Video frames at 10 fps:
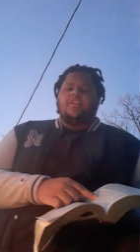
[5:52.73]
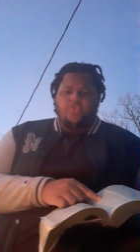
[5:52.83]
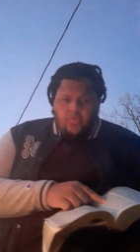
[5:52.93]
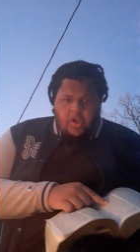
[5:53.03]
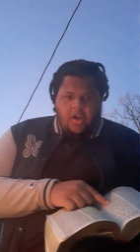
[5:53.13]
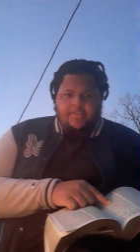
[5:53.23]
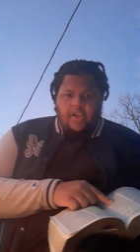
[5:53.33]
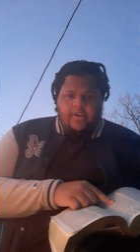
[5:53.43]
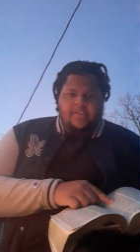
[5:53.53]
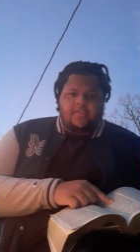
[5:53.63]
you call
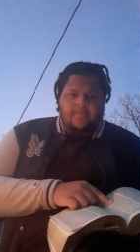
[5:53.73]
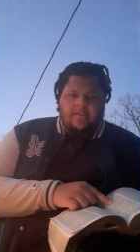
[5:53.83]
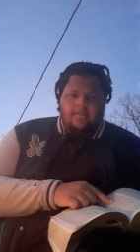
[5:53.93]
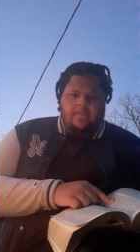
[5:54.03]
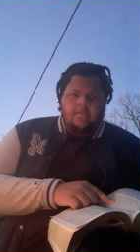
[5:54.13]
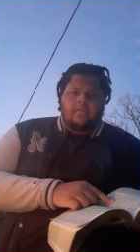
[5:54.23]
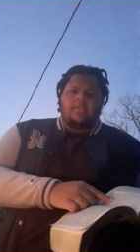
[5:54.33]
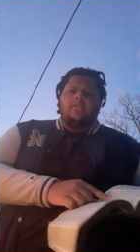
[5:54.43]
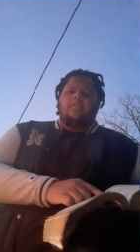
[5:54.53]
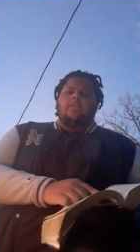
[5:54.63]
churches, man.
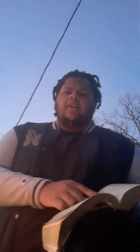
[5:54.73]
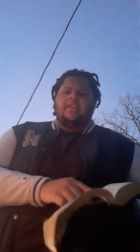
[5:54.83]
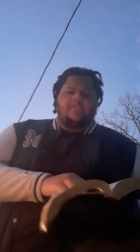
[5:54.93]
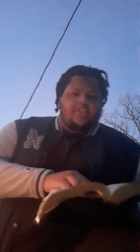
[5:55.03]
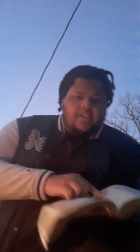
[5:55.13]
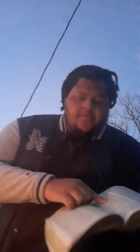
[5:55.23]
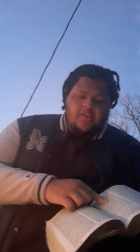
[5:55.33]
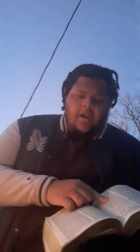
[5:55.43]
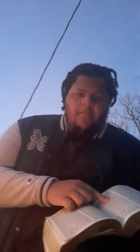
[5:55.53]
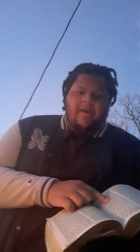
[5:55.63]
And this judgment
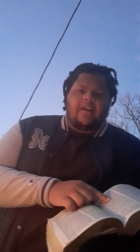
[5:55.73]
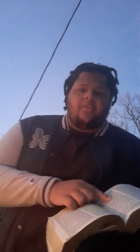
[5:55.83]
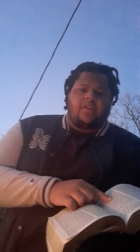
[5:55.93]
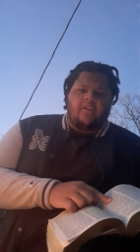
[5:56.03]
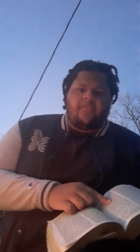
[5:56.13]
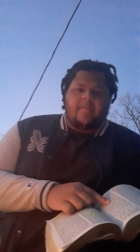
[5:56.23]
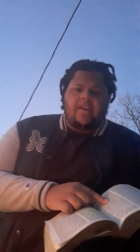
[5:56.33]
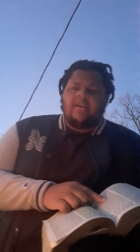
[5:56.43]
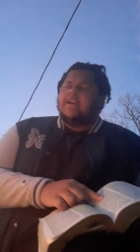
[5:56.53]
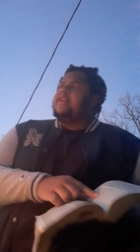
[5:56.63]
will come back on earth,
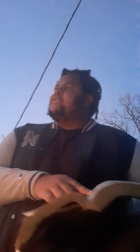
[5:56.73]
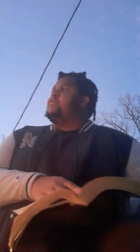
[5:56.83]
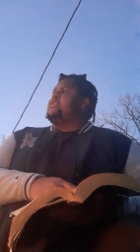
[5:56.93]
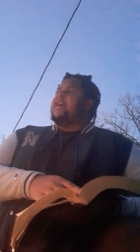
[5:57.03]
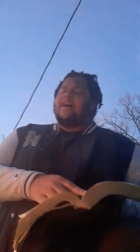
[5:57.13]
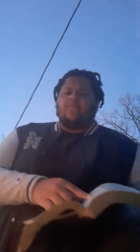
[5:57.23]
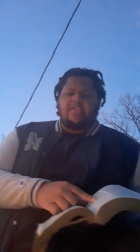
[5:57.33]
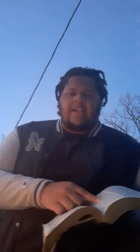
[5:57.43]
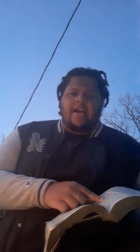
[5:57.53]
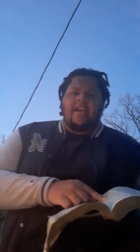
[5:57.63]
man. It tells you how
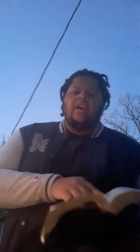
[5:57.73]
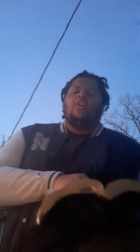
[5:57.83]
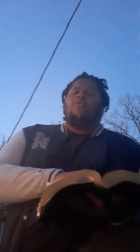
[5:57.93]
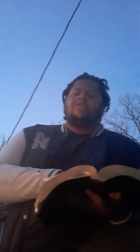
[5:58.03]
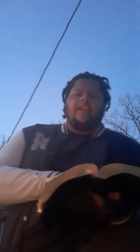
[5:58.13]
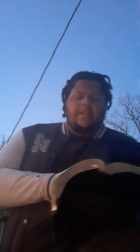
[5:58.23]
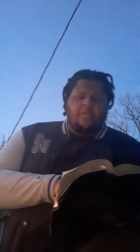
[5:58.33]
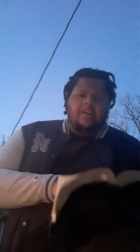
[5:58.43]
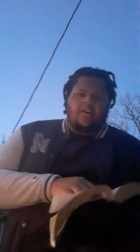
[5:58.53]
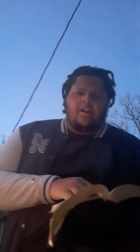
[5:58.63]
Yahweh who who is
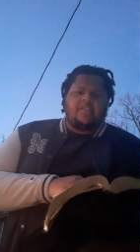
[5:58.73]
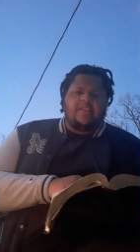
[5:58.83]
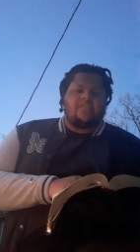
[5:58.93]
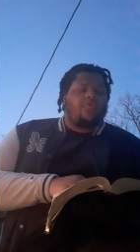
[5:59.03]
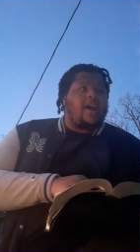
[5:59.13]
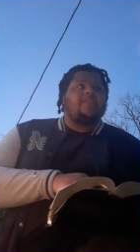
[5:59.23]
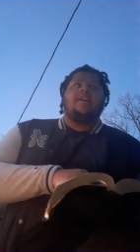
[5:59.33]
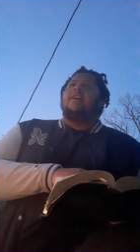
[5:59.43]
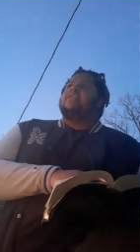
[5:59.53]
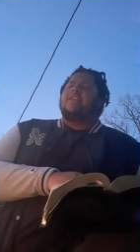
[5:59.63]
ignorantly called Jesus Christ,
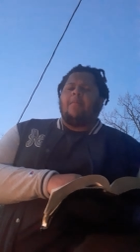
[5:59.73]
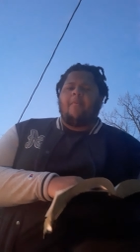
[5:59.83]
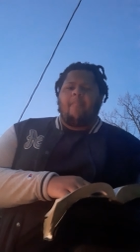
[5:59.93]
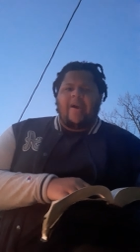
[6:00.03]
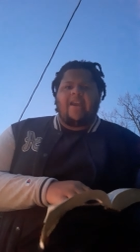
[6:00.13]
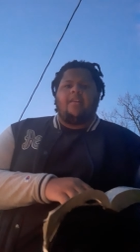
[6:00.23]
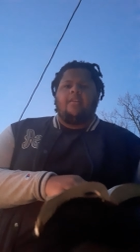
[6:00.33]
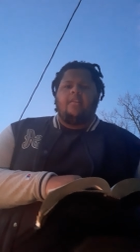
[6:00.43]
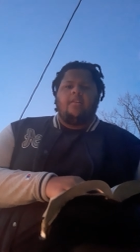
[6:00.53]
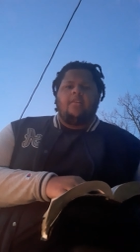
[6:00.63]
is coming back
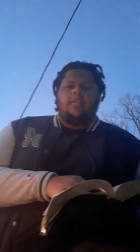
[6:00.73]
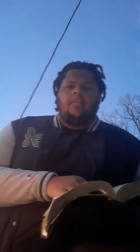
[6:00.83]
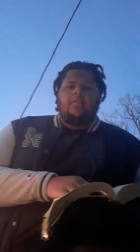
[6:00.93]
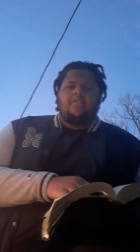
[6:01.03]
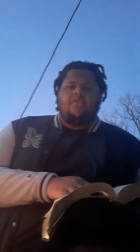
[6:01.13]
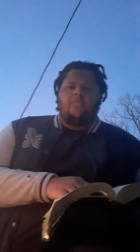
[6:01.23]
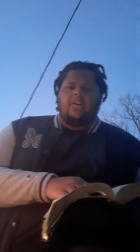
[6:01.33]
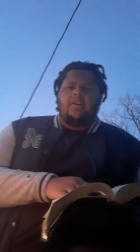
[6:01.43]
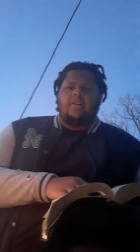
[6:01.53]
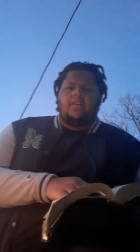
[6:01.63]
to
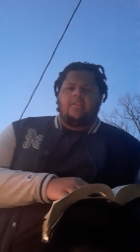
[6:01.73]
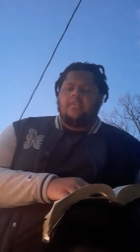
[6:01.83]
uh,